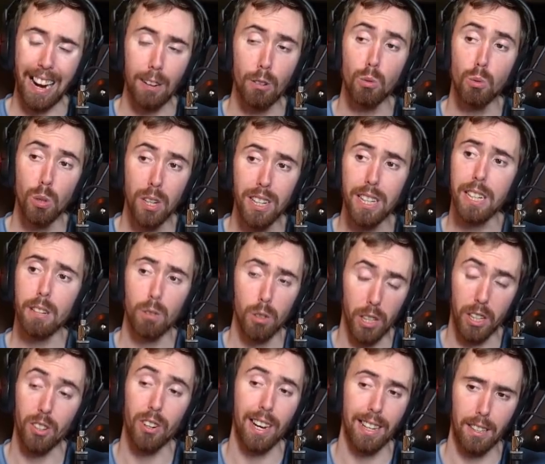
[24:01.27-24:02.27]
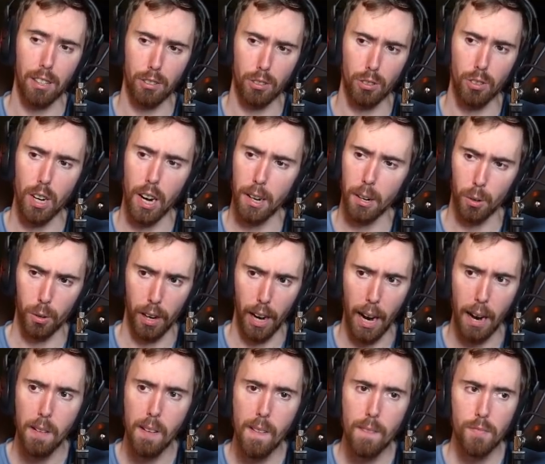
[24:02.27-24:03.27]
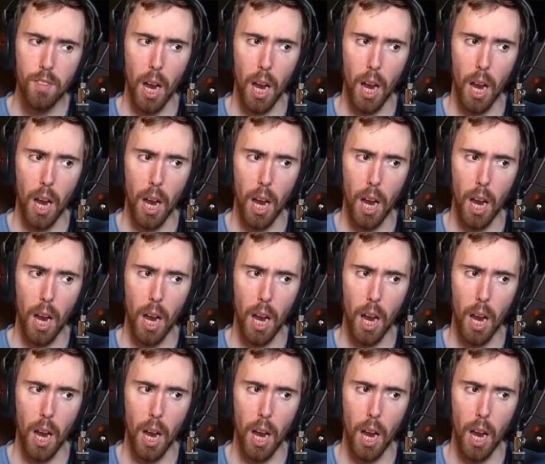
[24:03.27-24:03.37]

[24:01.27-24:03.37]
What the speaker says: I really, really like this a lot, okay?